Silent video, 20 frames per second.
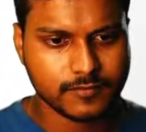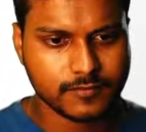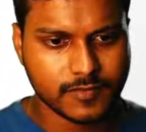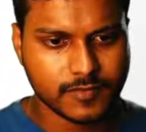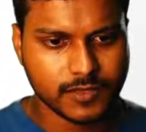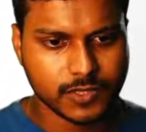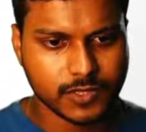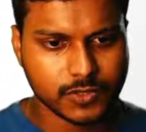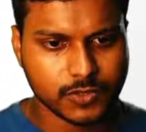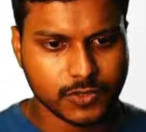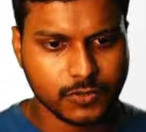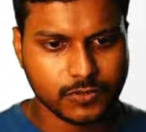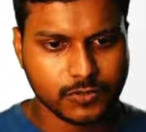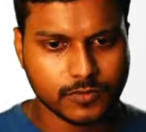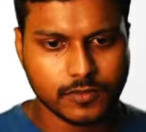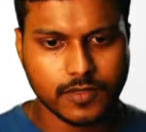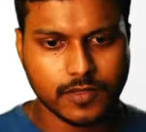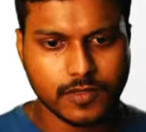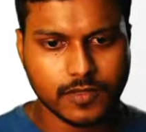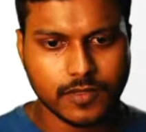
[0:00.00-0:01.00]
So
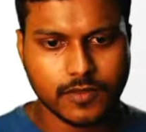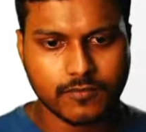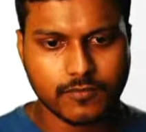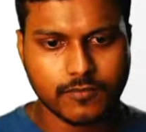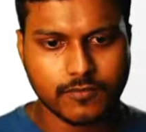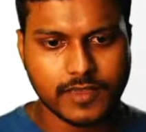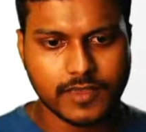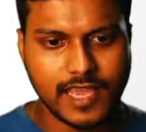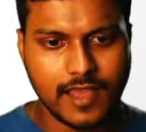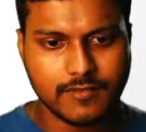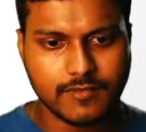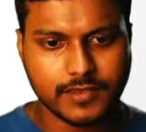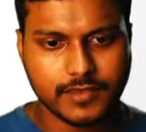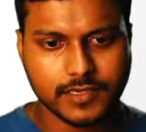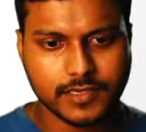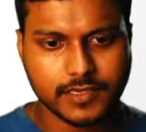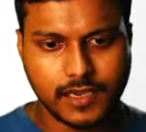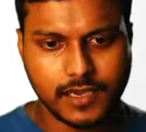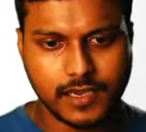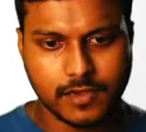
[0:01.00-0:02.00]
we have here how
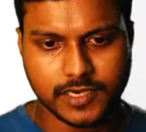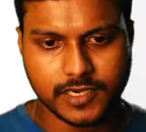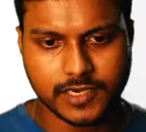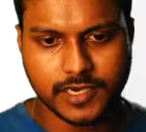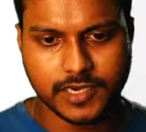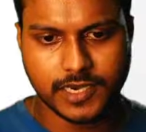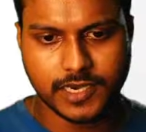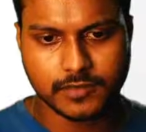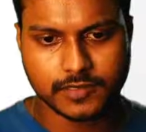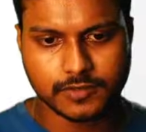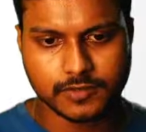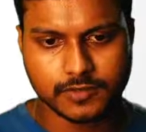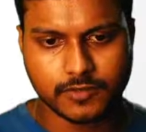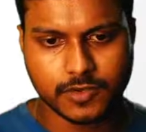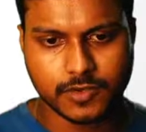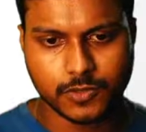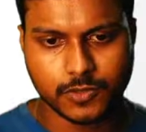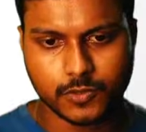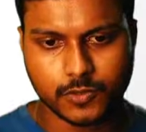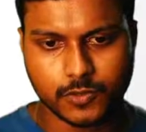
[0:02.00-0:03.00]
many databases? 1, 2,
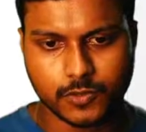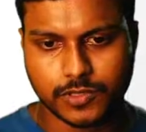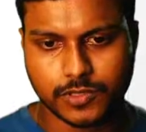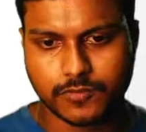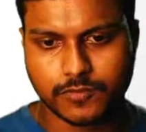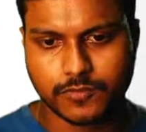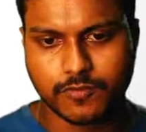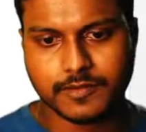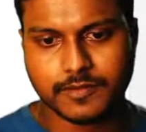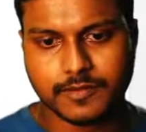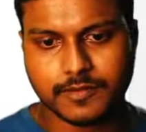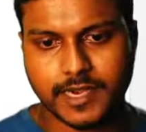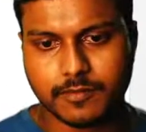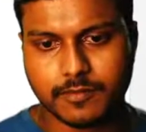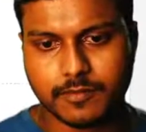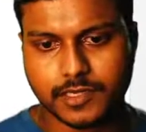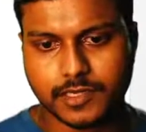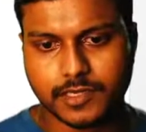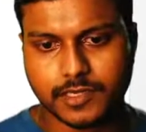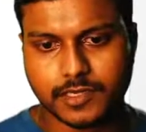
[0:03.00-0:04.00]
3, 4, 5
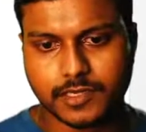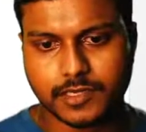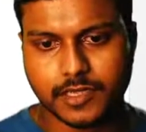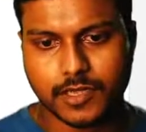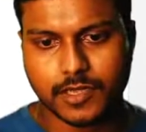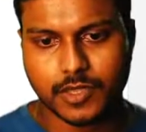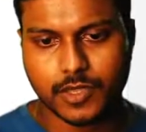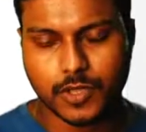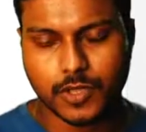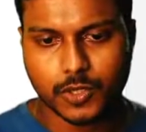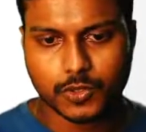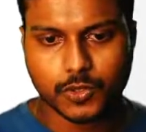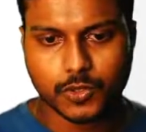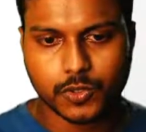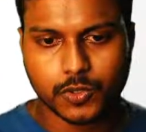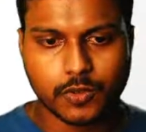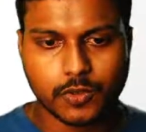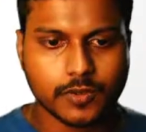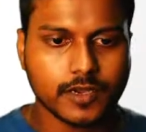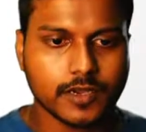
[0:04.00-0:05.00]
databases.
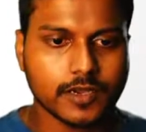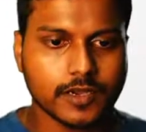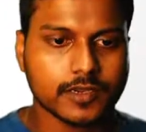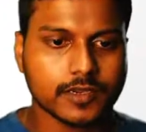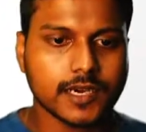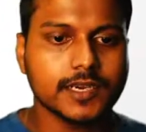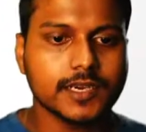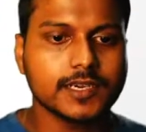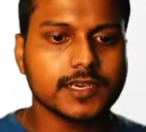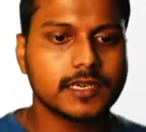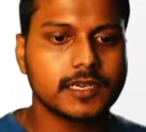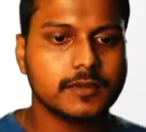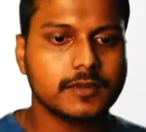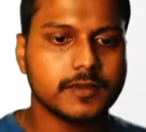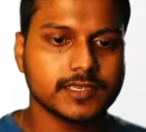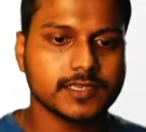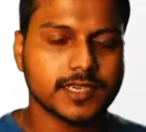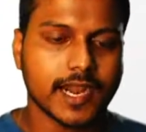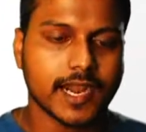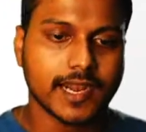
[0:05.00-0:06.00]
So country-based
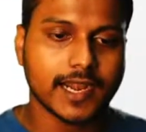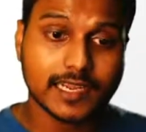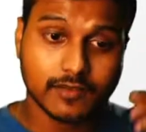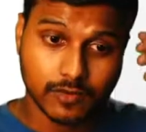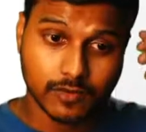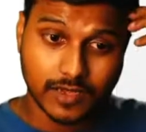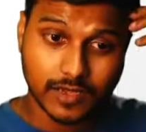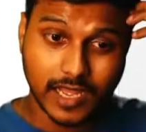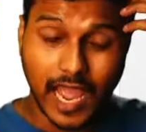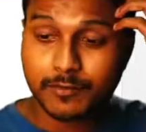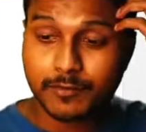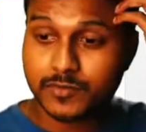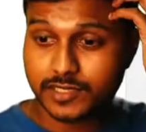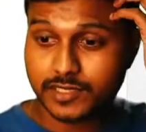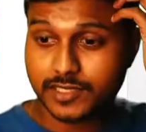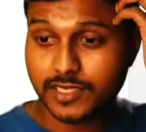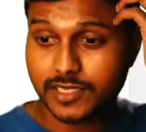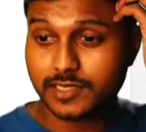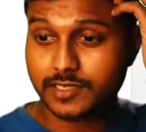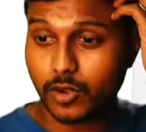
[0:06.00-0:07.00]
sharding, I'm
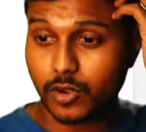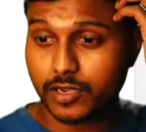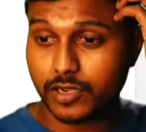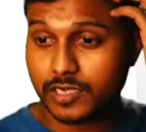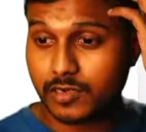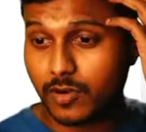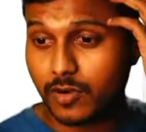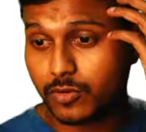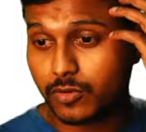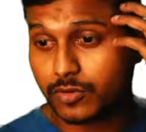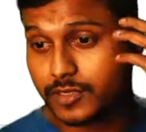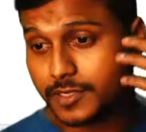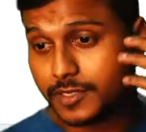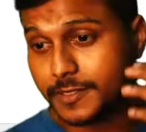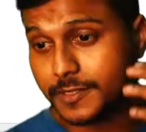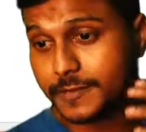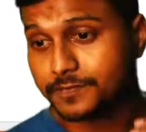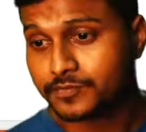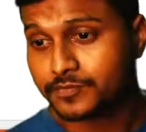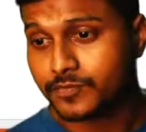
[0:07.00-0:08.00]
just talking about
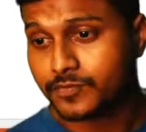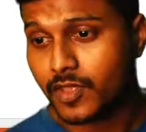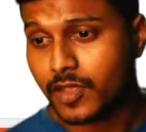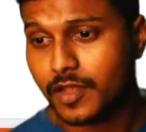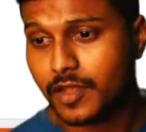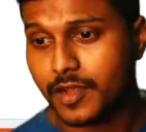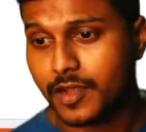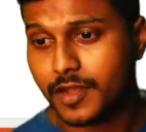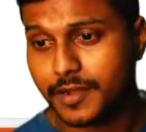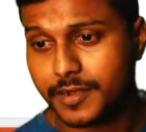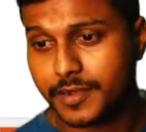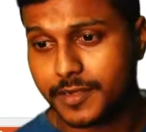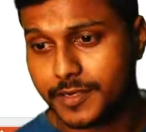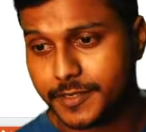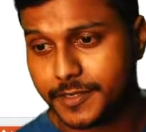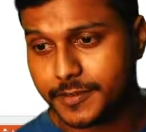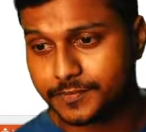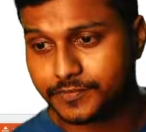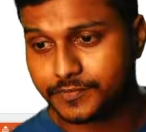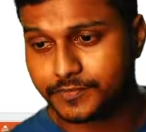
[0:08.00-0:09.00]

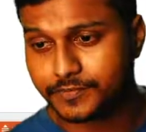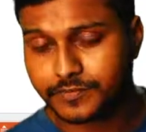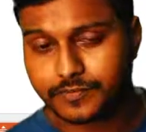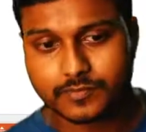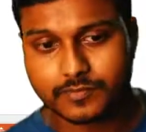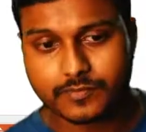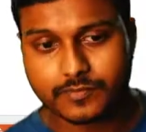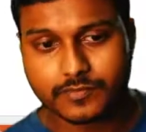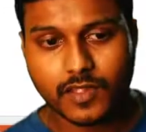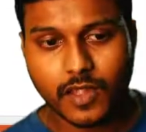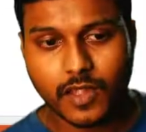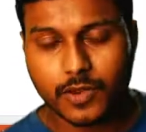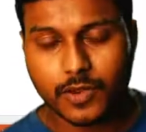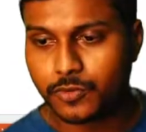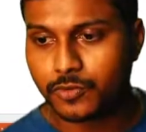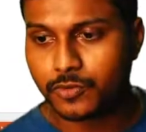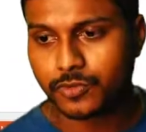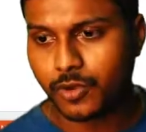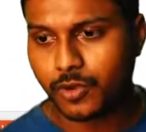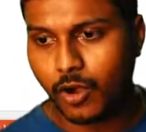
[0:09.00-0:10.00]
the no,
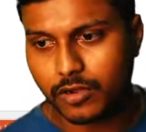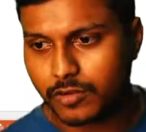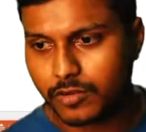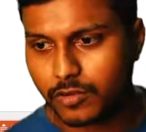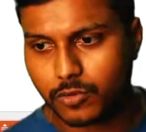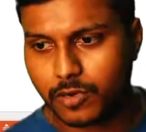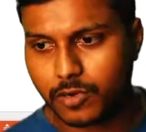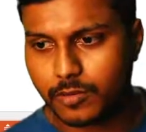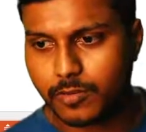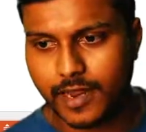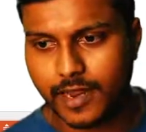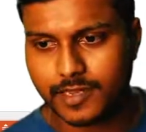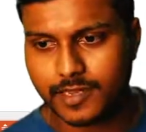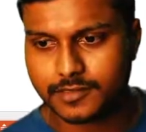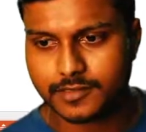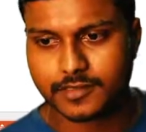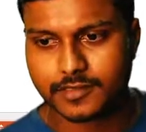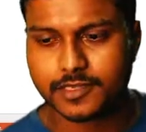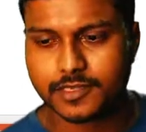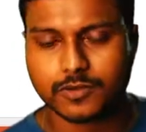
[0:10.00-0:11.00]
not load balancer. This is
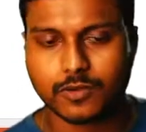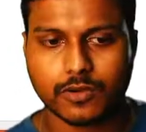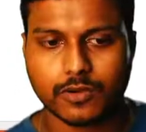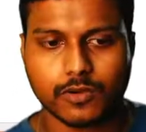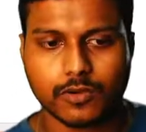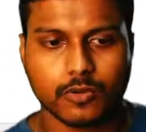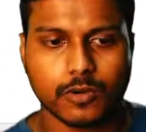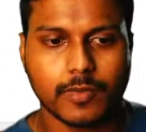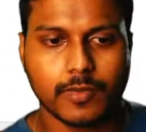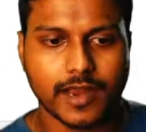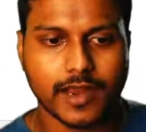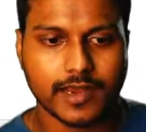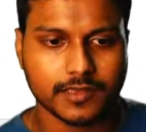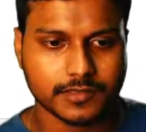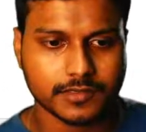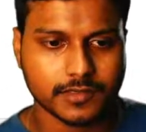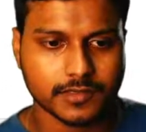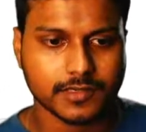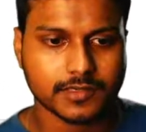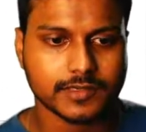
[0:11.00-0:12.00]
not load balancer.
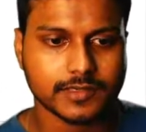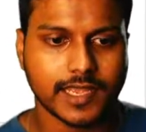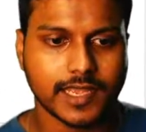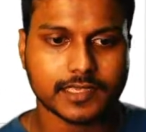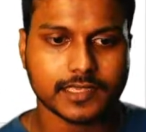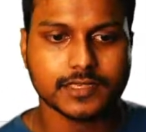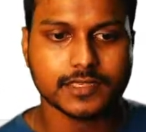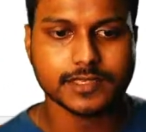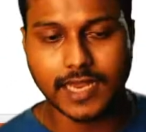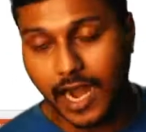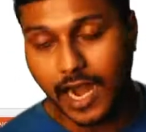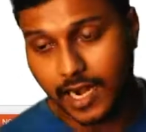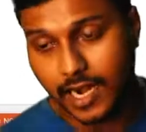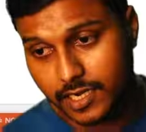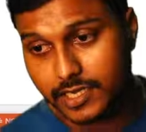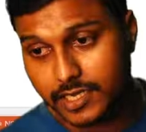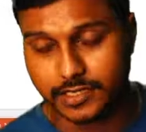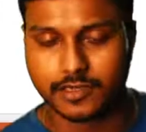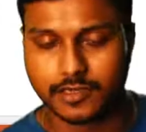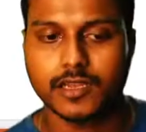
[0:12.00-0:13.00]
This is actually sharding.
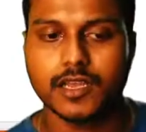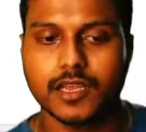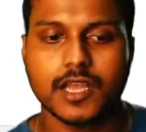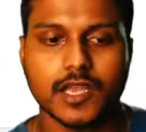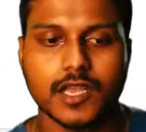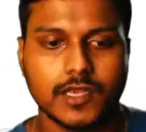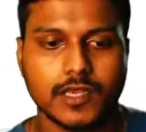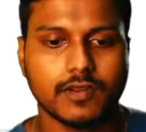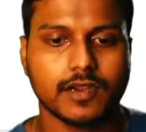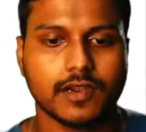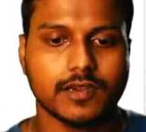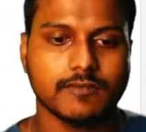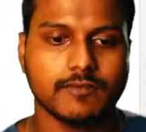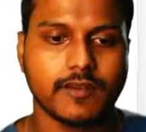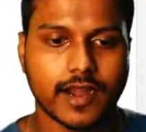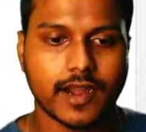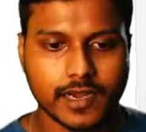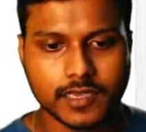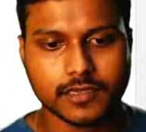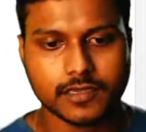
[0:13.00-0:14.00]
You are
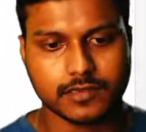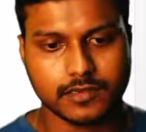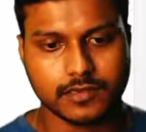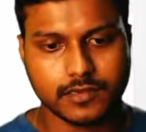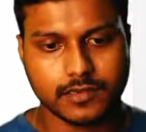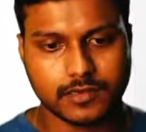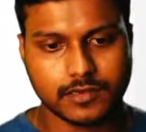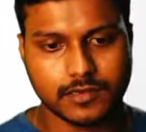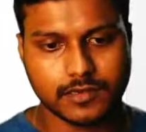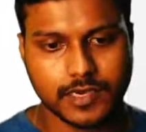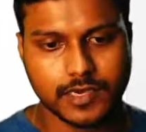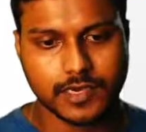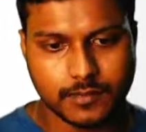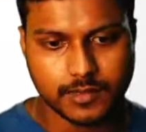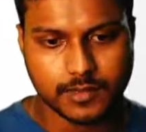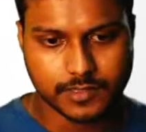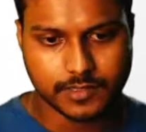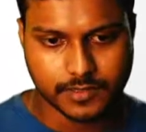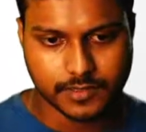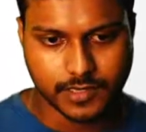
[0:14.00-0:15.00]
dividing
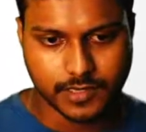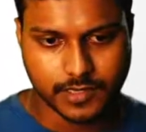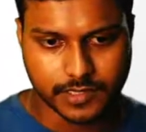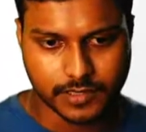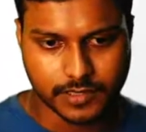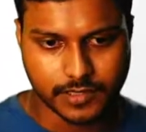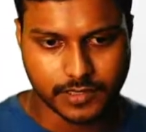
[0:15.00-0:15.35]
databases actually.